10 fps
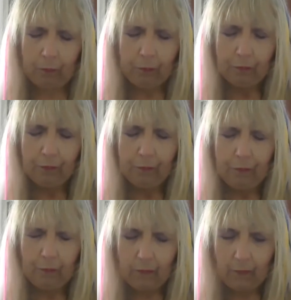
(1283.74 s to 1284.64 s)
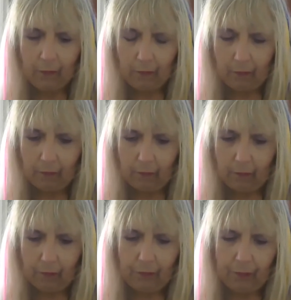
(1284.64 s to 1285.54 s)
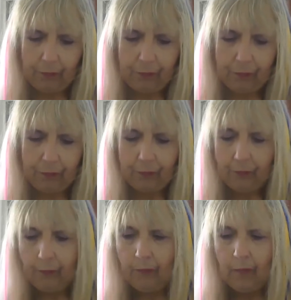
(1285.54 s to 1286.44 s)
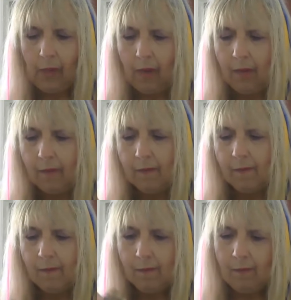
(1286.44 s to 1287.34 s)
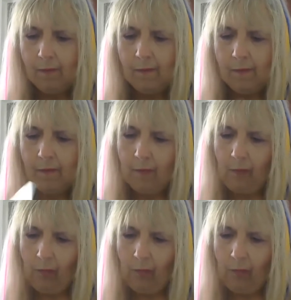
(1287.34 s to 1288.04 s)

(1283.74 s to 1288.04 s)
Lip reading: [no speech]